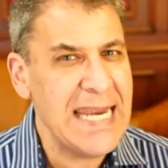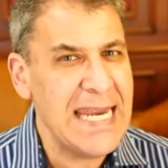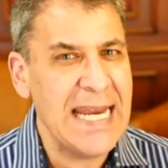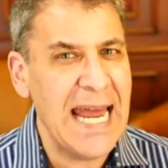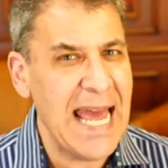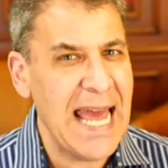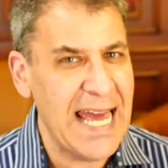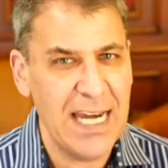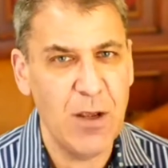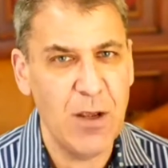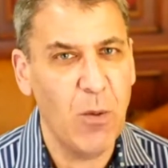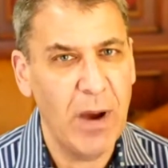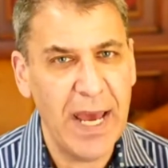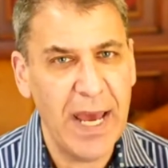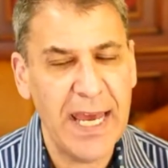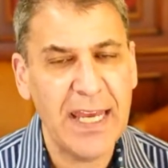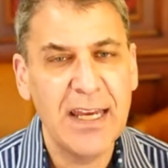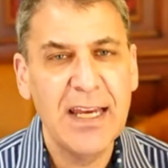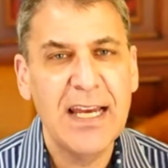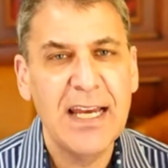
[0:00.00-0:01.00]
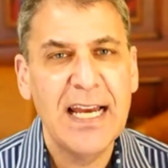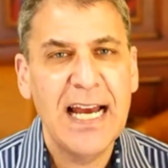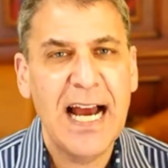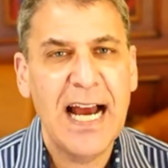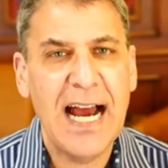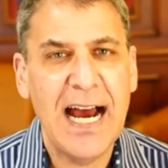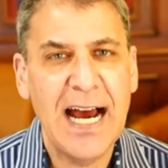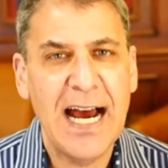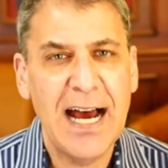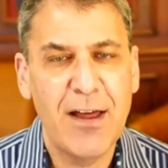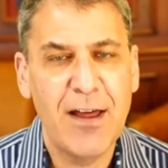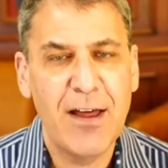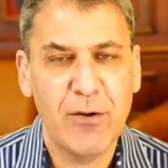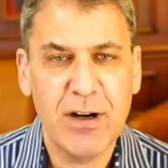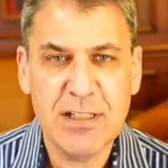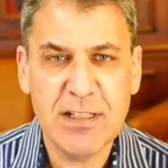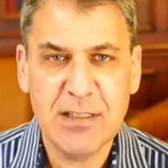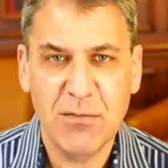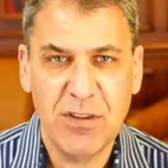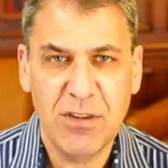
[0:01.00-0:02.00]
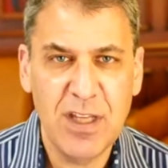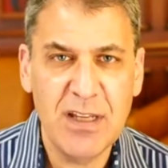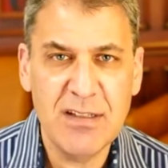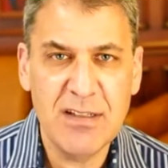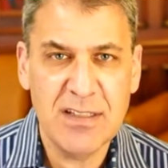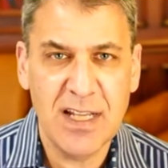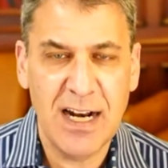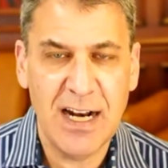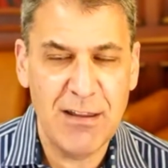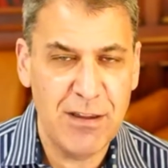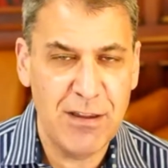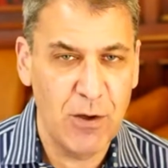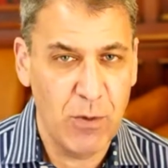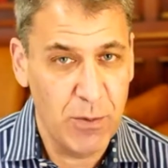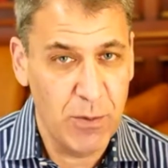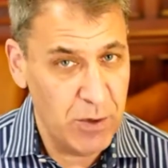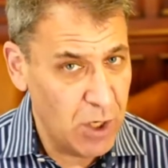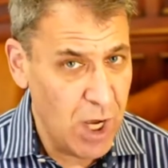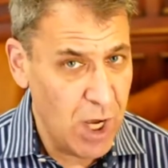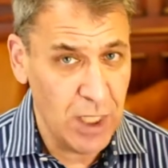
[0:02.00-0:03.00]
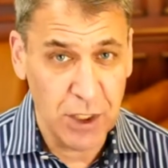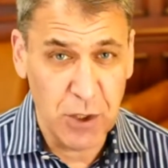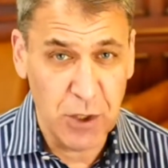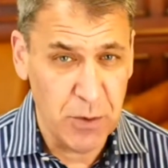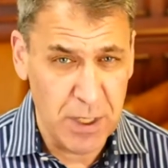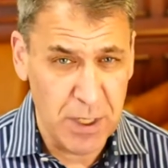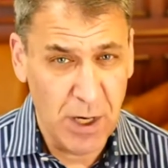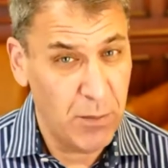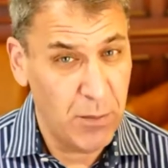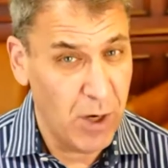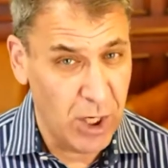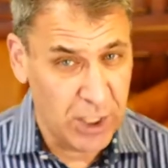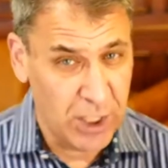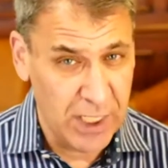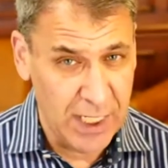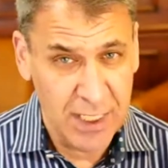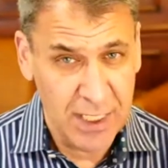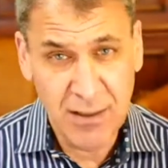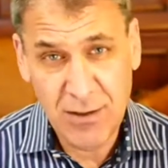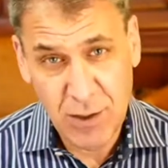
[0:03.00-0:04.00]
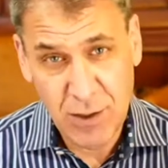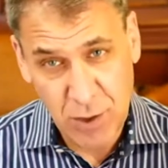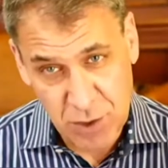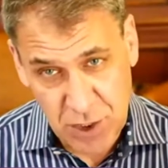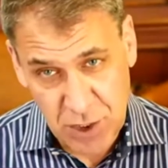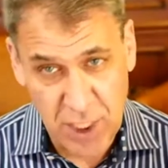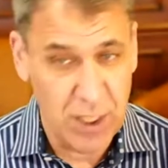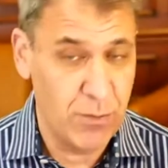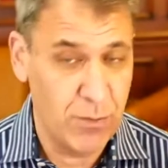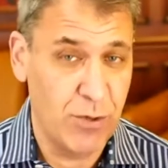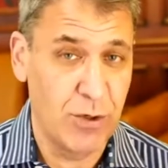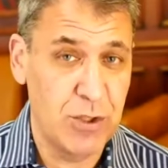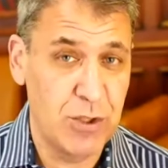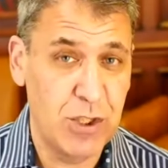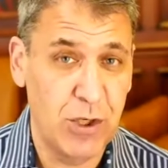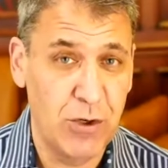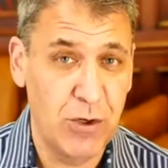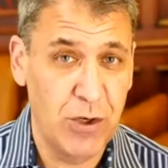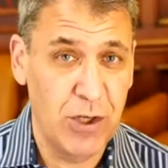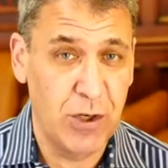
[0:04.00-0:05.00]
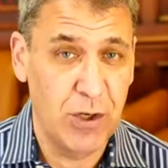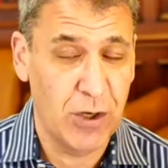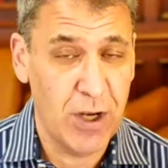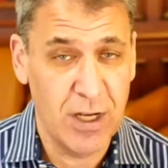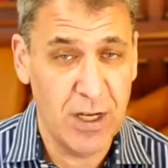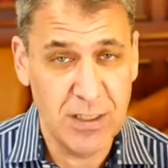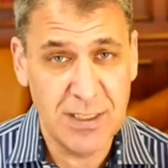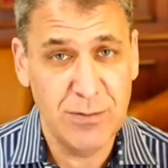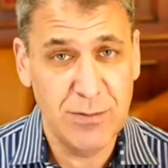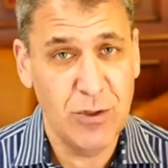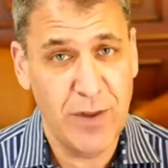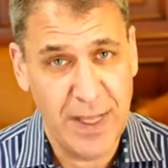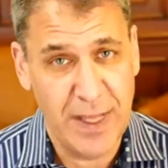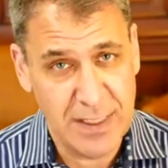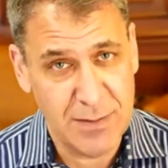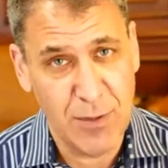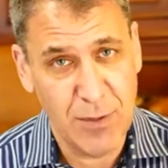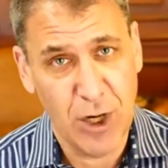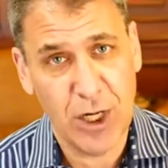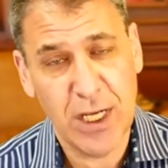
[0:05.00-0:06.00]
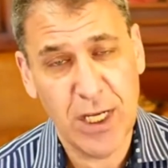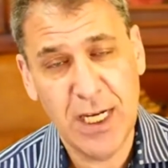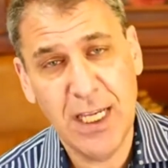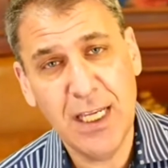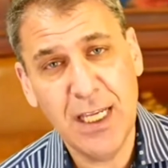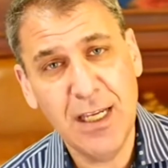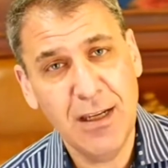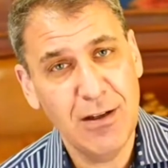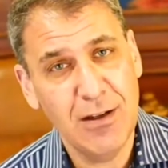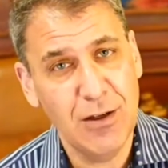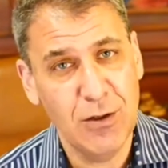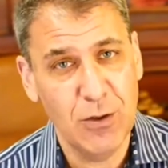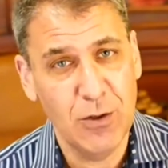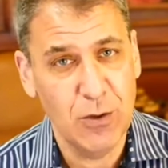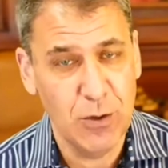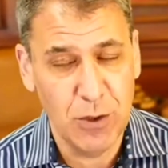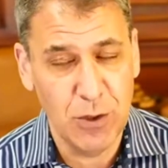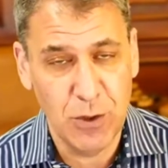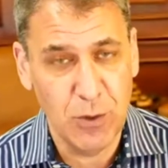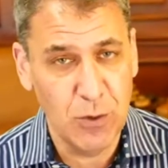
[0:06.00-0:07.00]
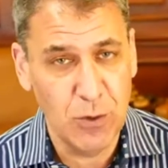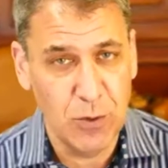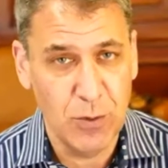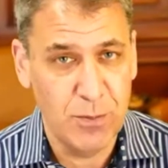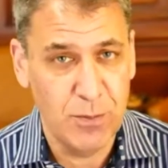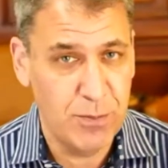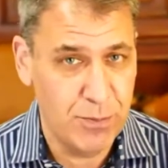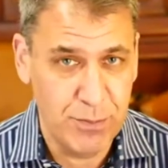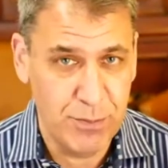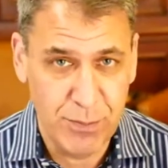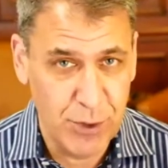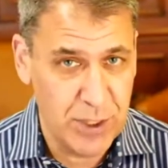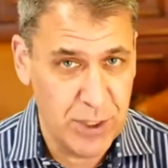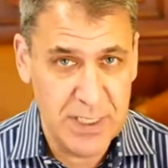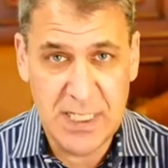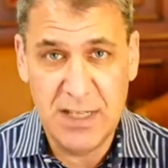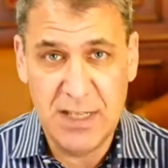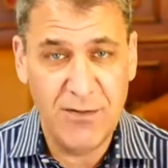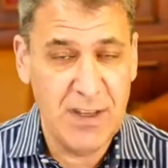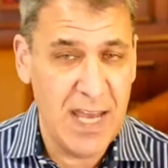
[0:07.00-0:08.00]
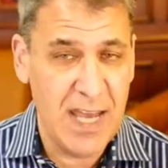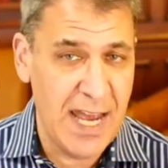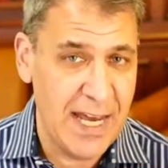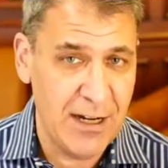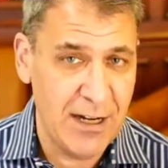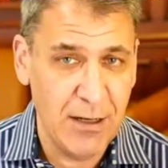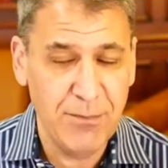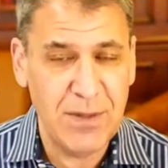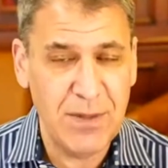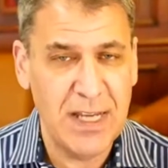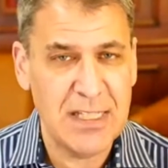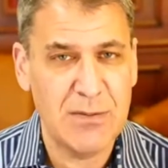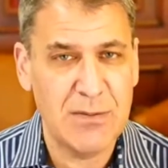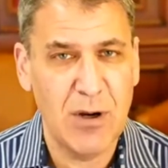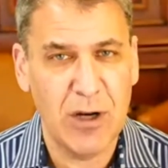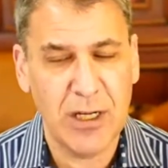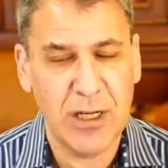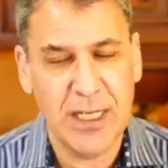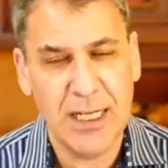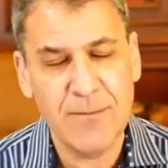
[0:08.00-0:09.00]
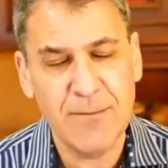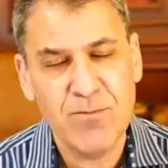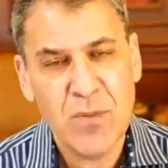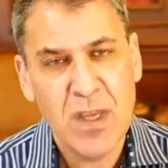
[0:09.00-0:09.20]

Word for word: anyway? Uh, there are some things that I think we would all agree are marketing. You send a brochure to your customer, that's marketing. You you put a TV ad up, that's marketing.